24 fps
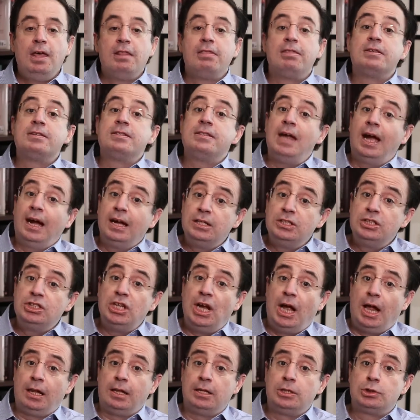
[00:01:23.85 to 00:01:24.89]
The second
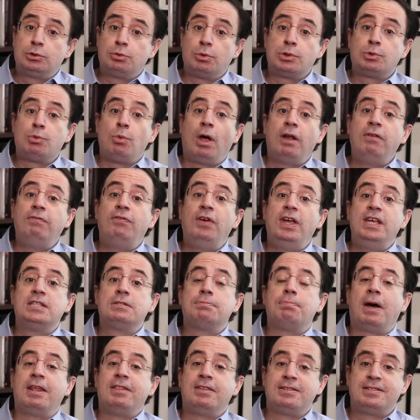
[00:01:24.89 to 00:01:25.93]
challenge was one faced
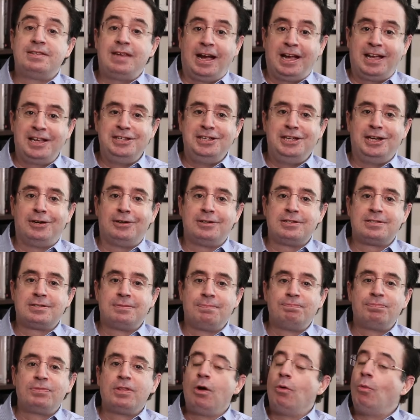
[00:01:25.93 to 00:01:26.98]
by the second years.
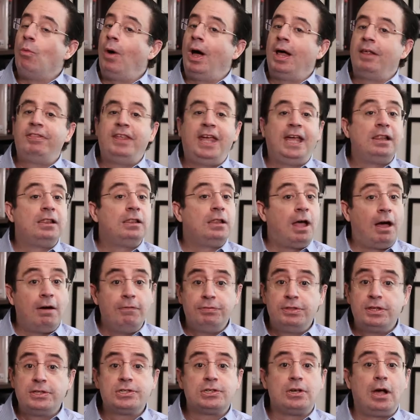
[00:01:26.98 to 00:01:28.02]
While they
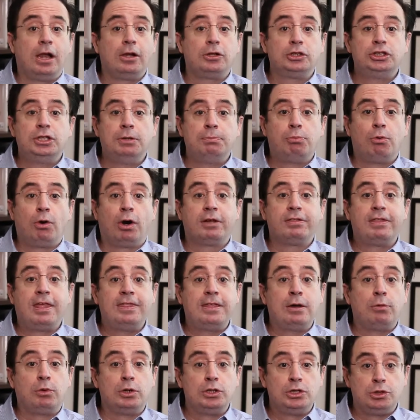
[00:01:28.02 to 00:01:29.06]
loved the scholarship work that
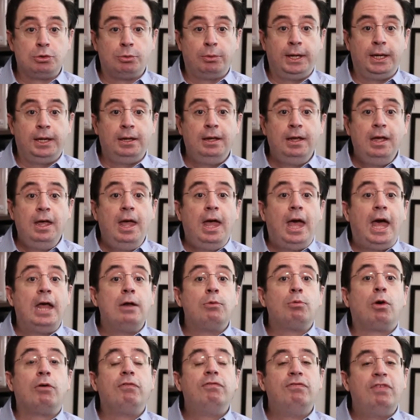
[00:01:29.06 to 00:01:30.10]
they were doing
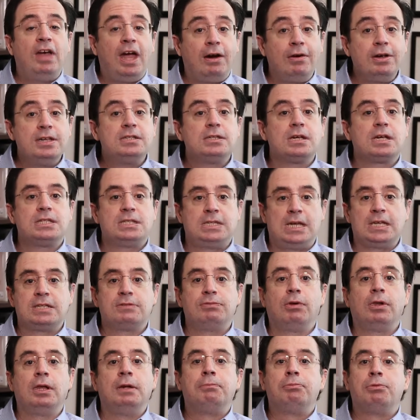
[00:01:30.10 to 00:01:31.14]
and were very
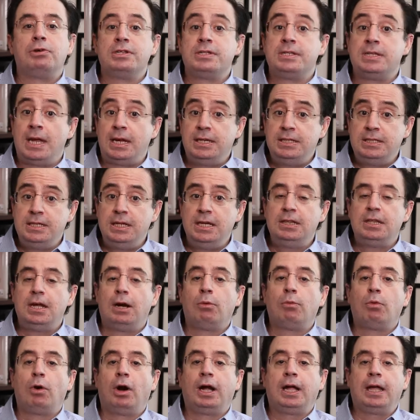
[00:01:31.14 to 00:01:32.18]
successful in presenting
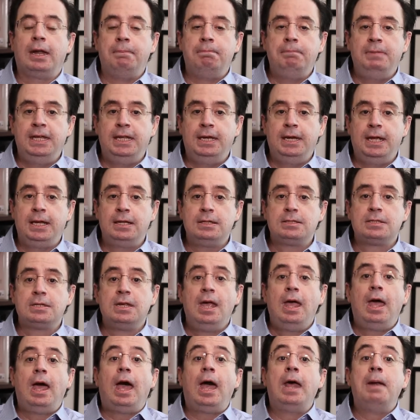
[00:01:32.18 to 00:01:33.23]
their work at meetings
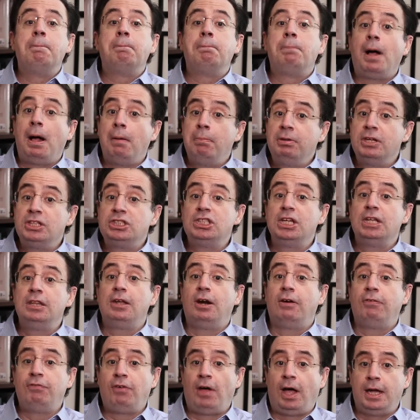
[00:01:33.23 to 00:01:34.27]
and publishing
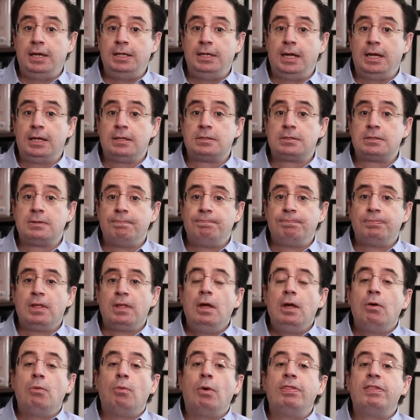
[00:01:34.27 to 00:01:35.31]
their findings,
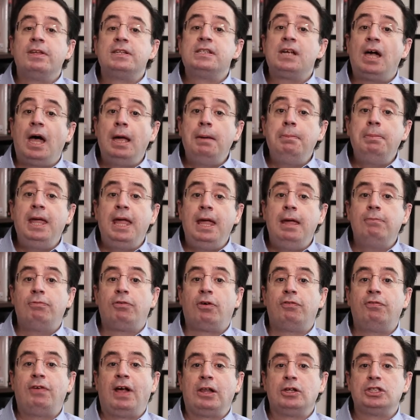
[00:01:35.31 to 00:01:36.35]
when the time came
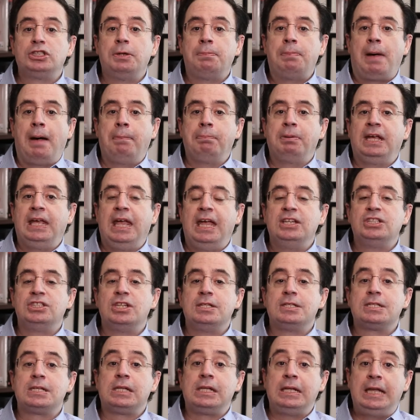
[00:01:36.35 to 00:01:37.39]
for fellowship
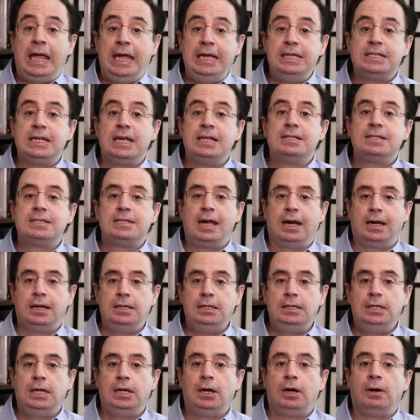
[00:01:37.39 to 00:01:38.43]
applications late in
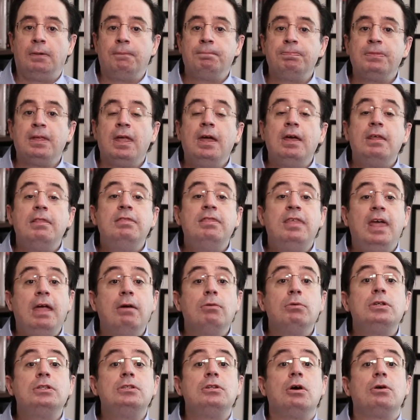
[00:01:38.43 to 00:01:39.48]
second year, they
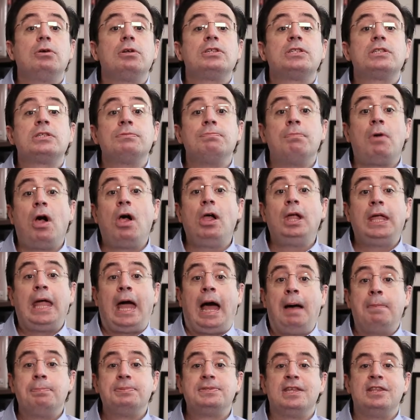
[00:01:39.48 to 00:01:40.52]
would notice small
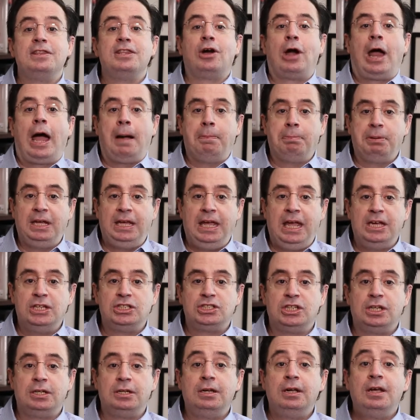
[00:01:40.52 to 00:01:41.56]
gaps in their
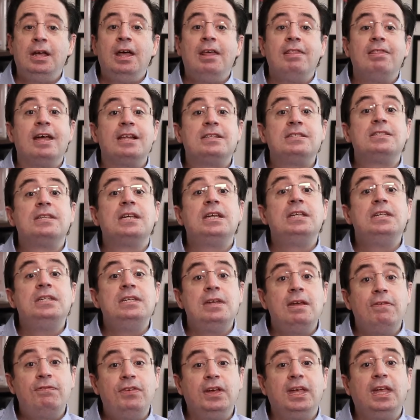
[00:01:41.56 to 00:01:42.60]
application that
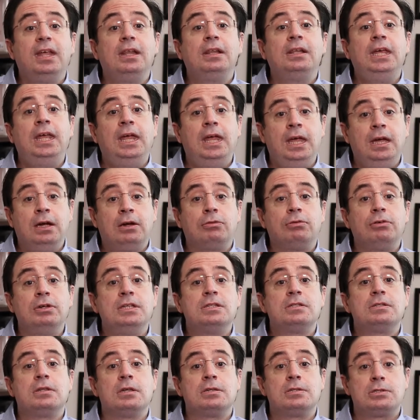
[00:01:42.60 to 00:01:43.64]
significantly
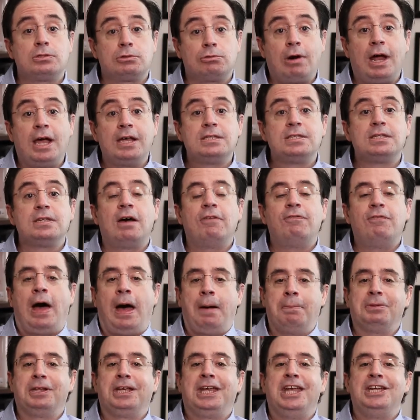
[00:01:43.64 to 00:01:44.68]
increased the stress of
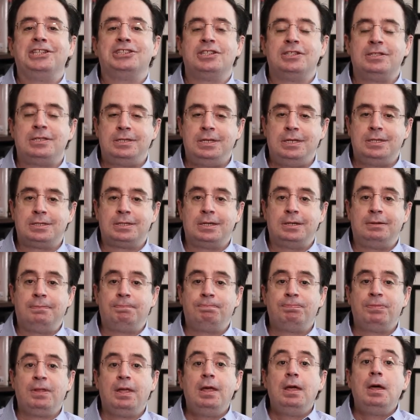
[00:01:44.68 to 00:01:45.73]
application season.
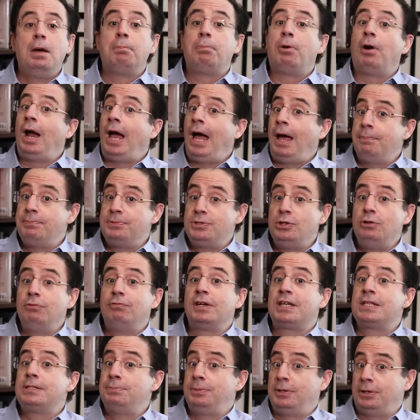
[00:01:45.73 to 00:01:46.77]
Perhaps you've
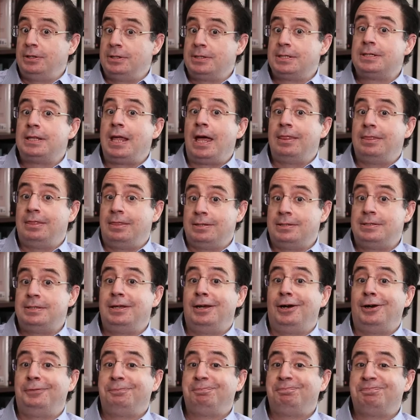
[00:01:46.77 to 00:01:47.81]
experienced that this
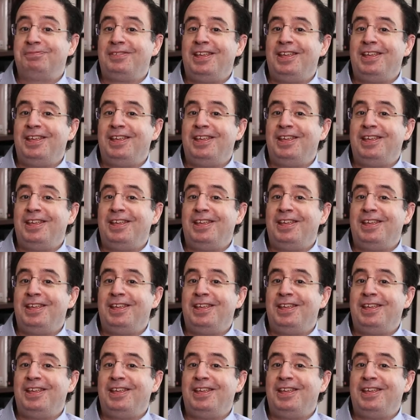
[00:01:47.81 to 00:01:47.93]
year.